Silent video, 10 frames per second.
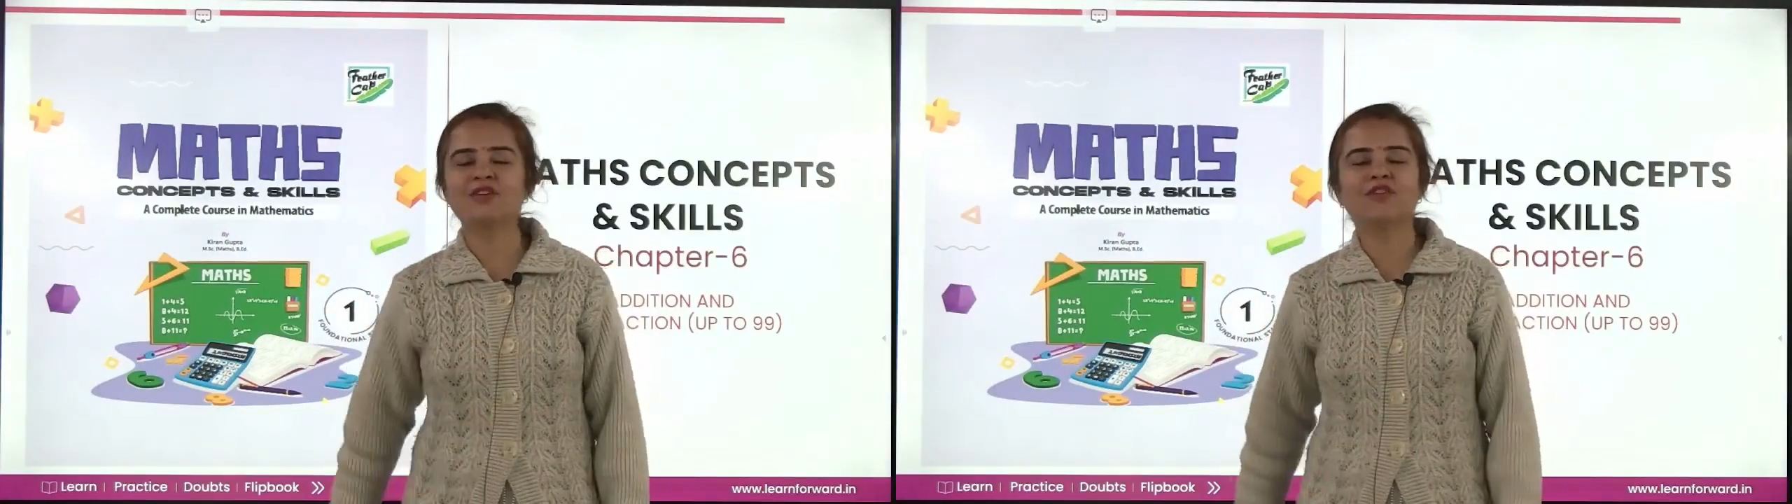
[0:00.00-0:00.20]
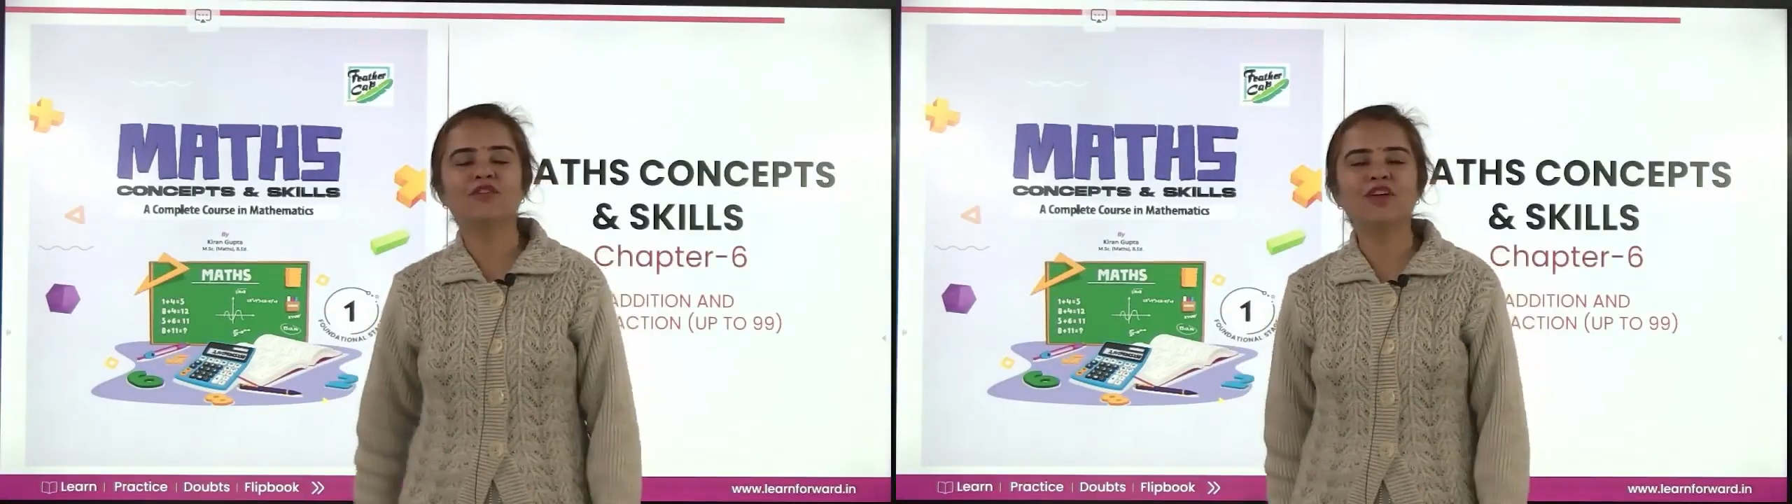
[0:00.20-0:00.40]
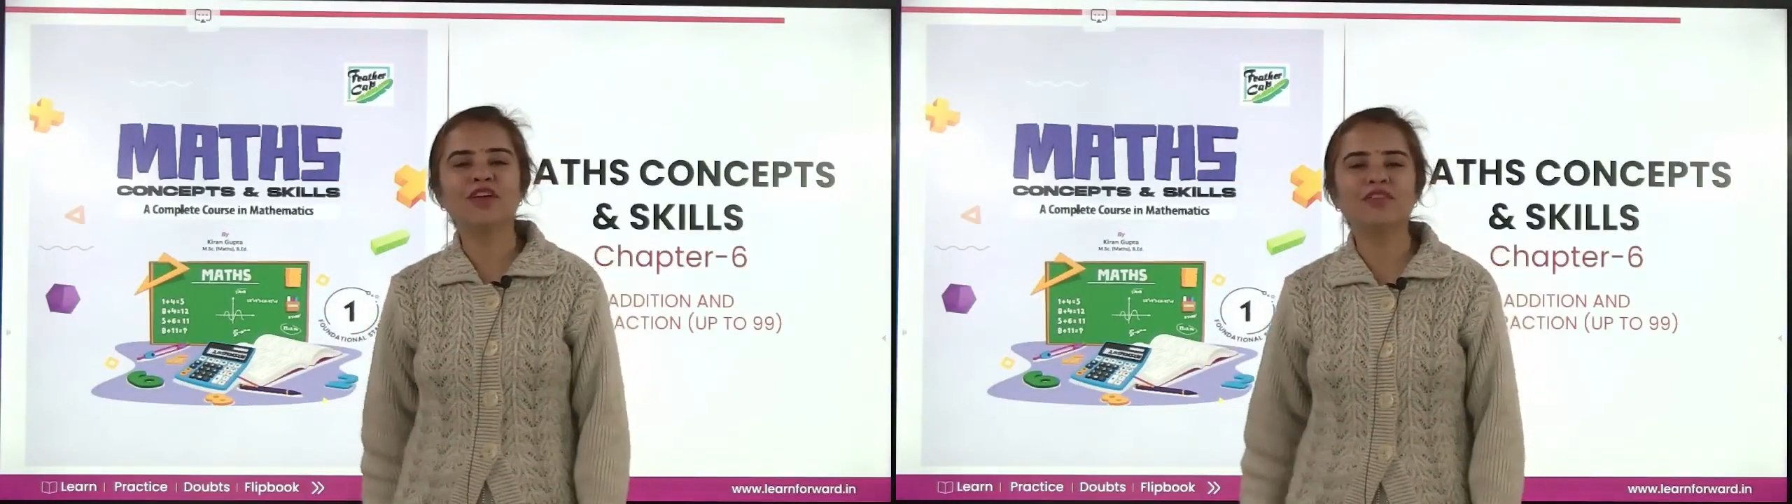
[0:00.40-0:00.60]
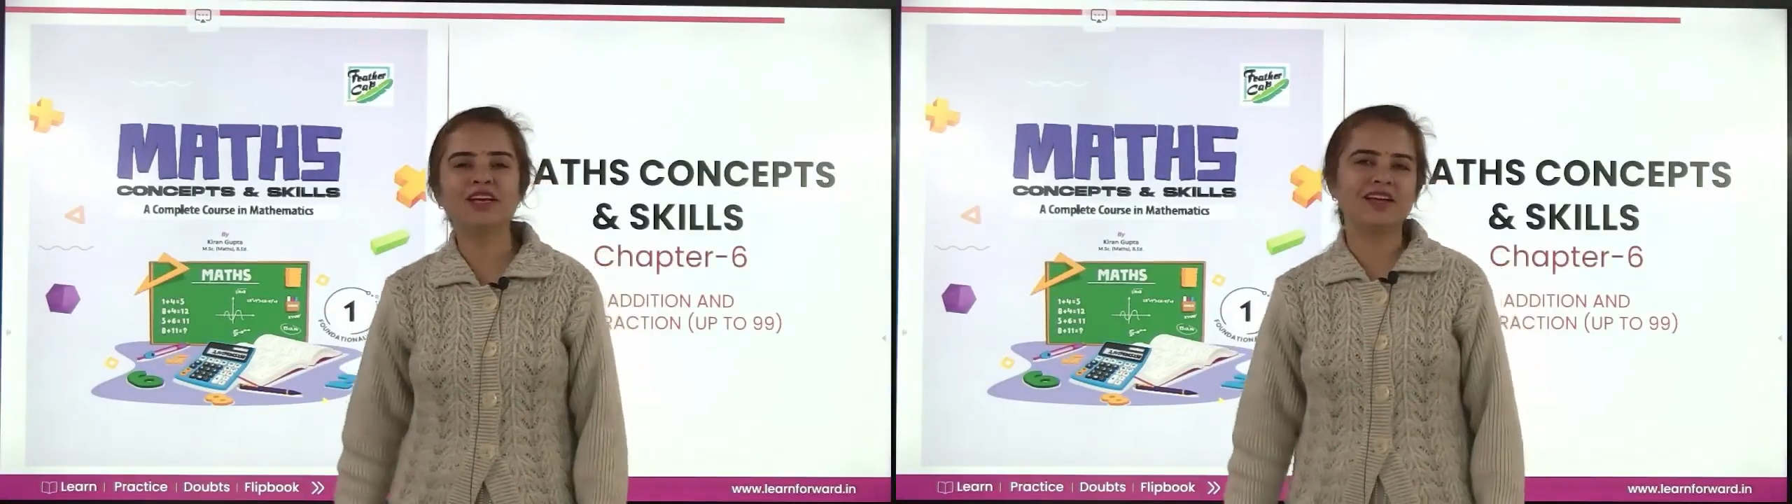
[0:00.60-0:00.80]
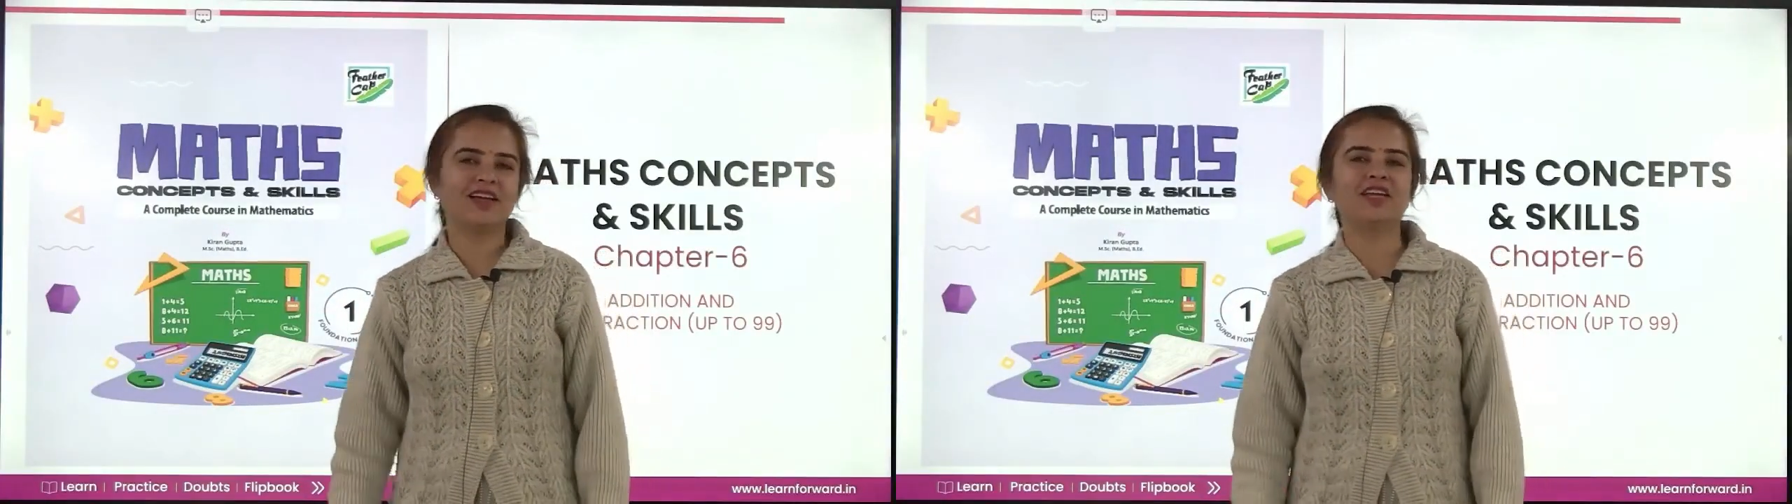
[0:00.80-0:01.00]
favorite
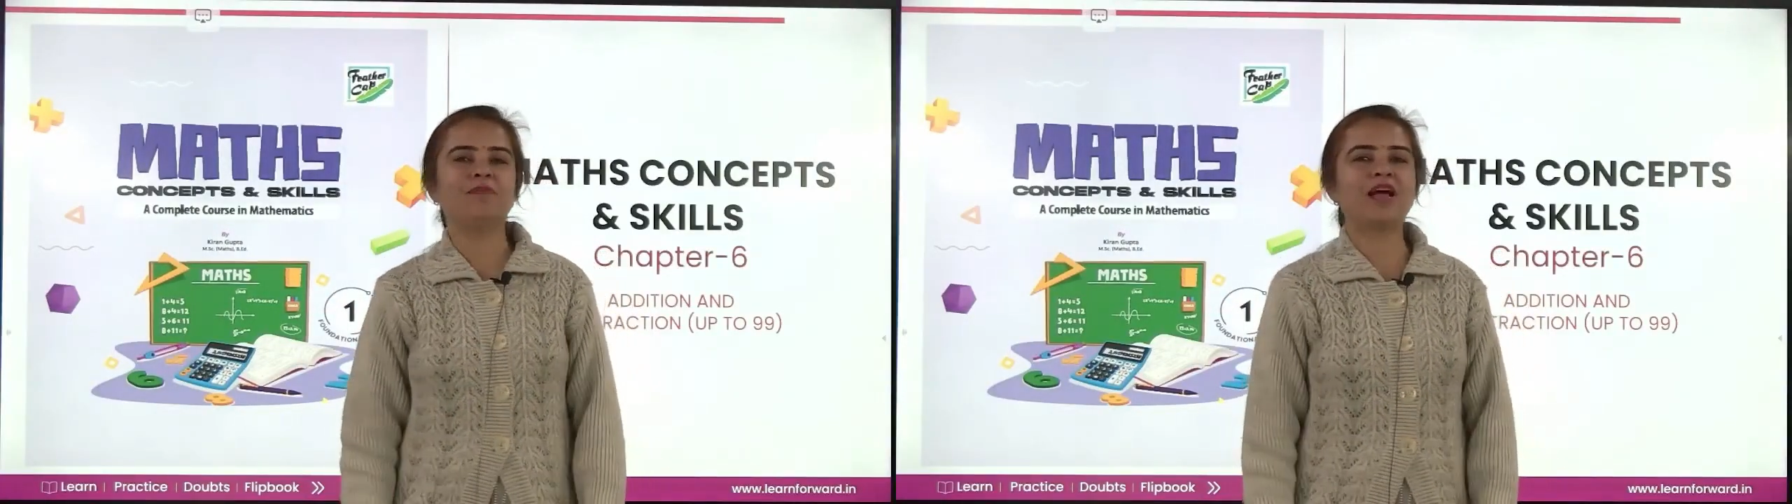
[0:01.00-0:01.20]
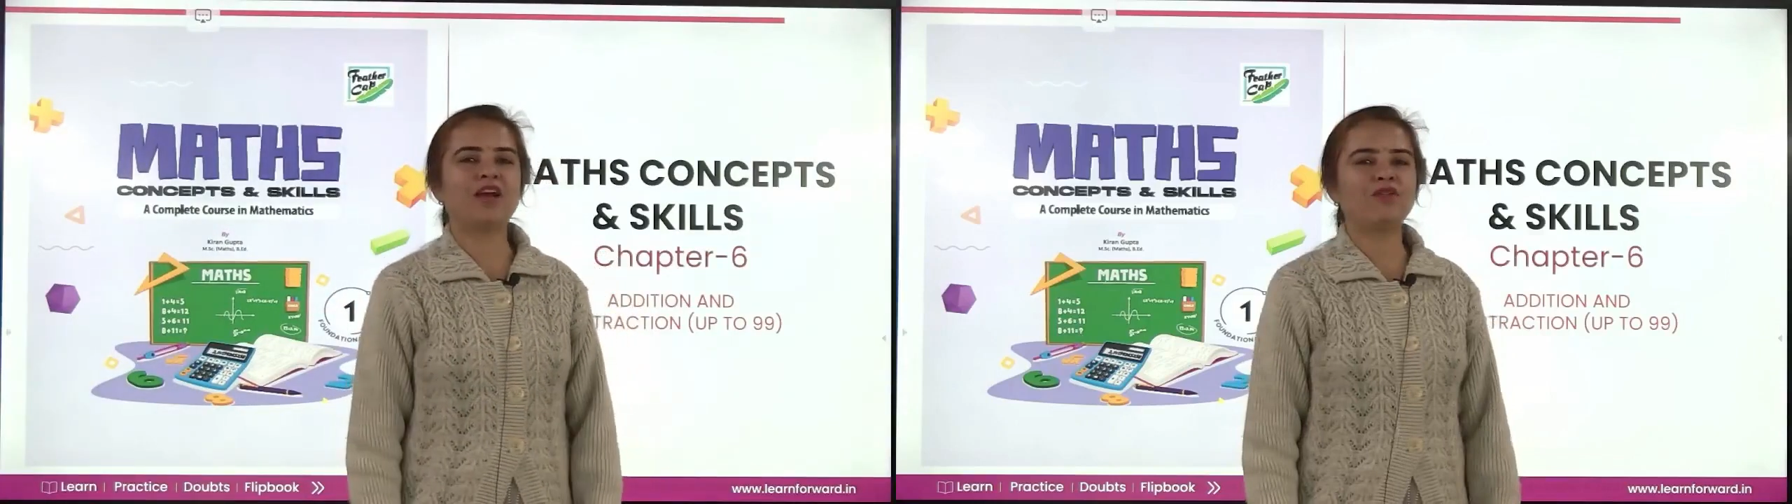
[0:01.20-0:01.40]
learning platform,